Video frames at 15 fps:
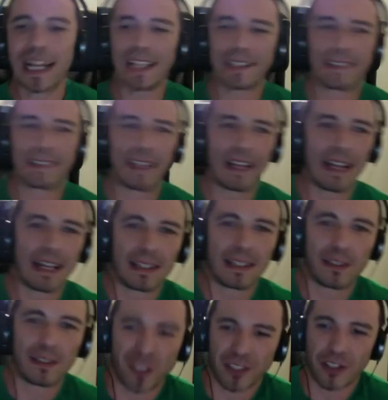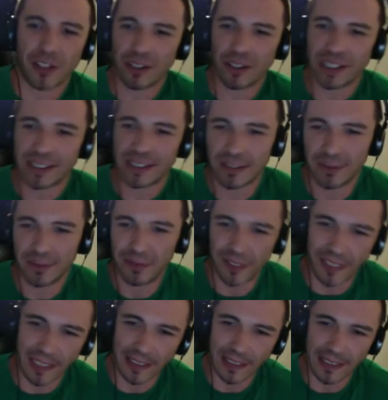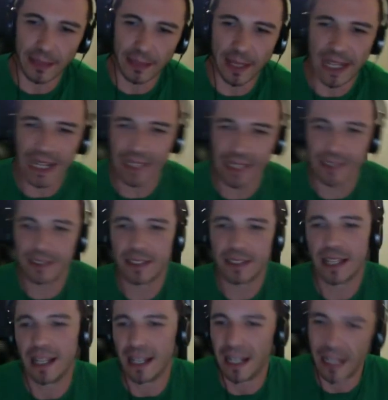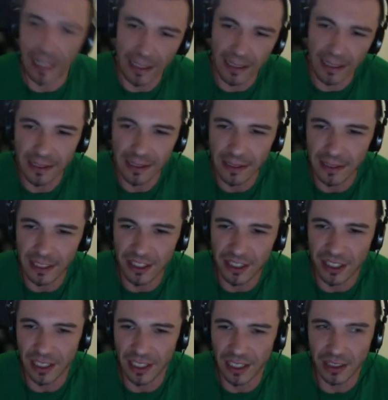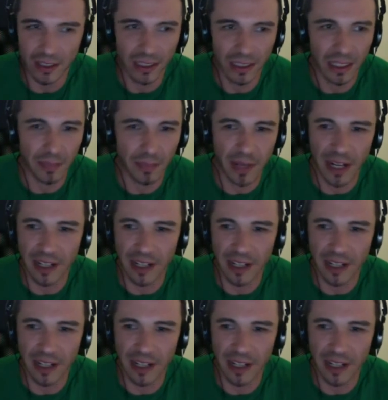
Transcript: the first congress since they began teaching in Prague?